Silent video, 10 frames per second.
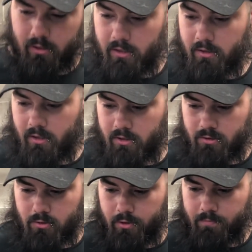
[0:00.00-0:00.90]
getting this
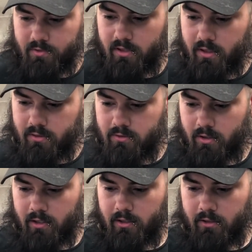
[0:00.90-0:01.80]
trim set so
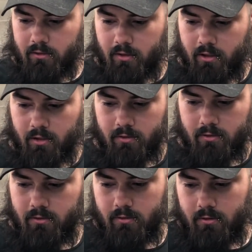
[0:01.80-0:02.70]
I can cut
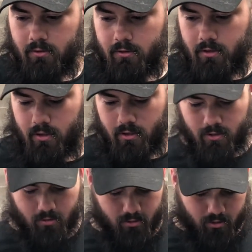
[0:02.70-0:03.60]

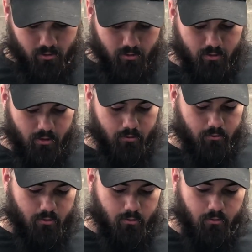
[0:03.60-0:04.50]
the seal
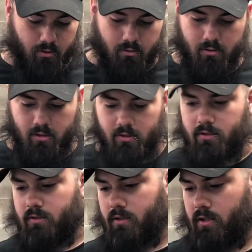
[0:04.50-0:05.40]
to it, and this
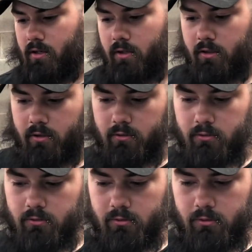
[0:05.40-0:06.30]
is the
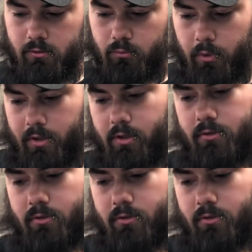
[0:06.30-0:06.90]
window